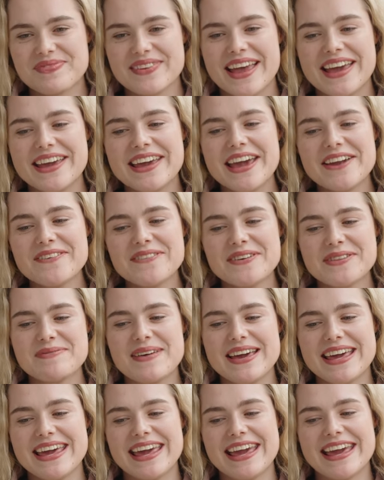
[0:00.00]
Again with
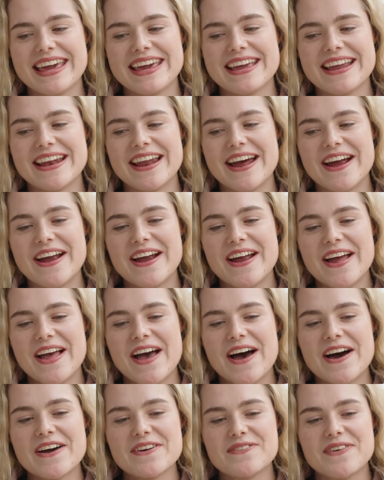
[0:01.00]
Mickey, you know,
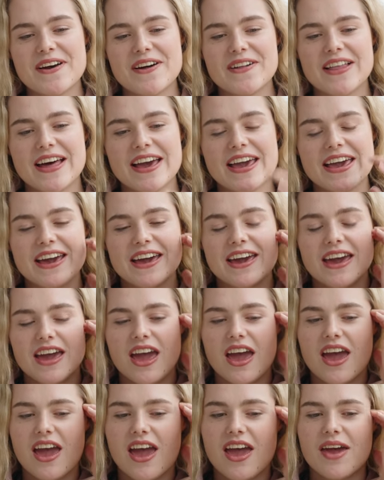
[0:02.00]
I felt like
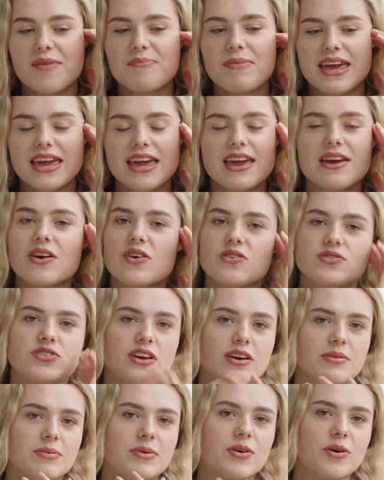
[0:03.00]
Mickey,
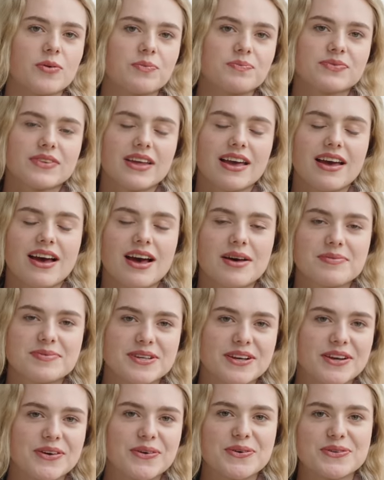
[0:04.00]
don't get me wrong,
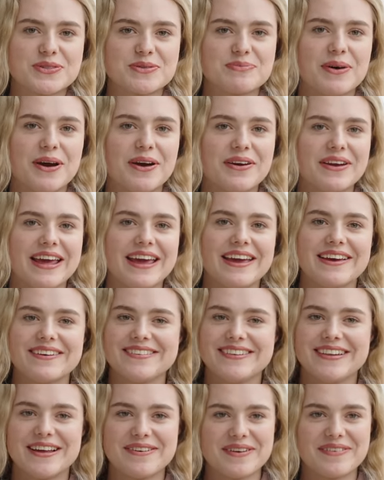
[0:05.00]
absolutely awesome pony,
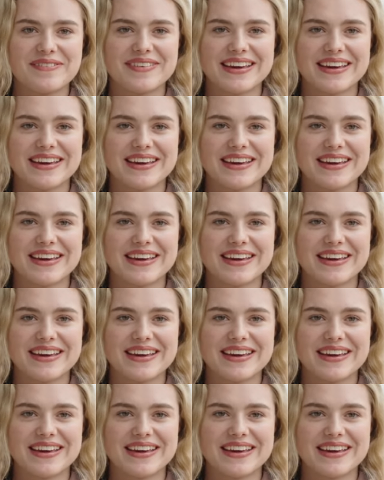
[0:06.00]
love him